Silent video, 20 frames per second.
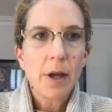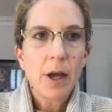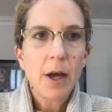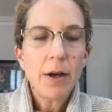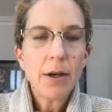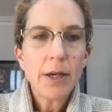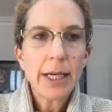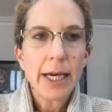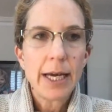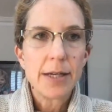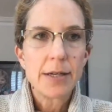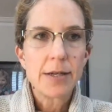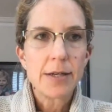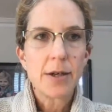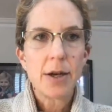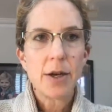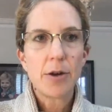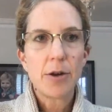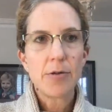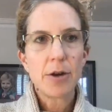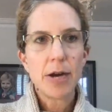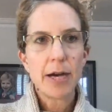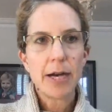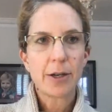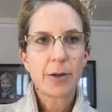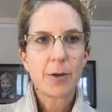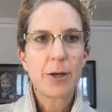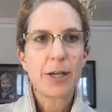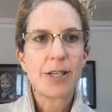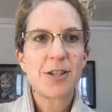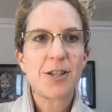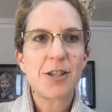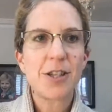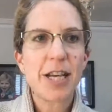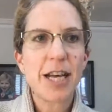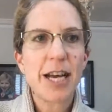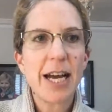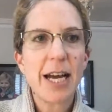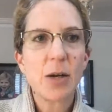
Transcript: Okay, so really good question here.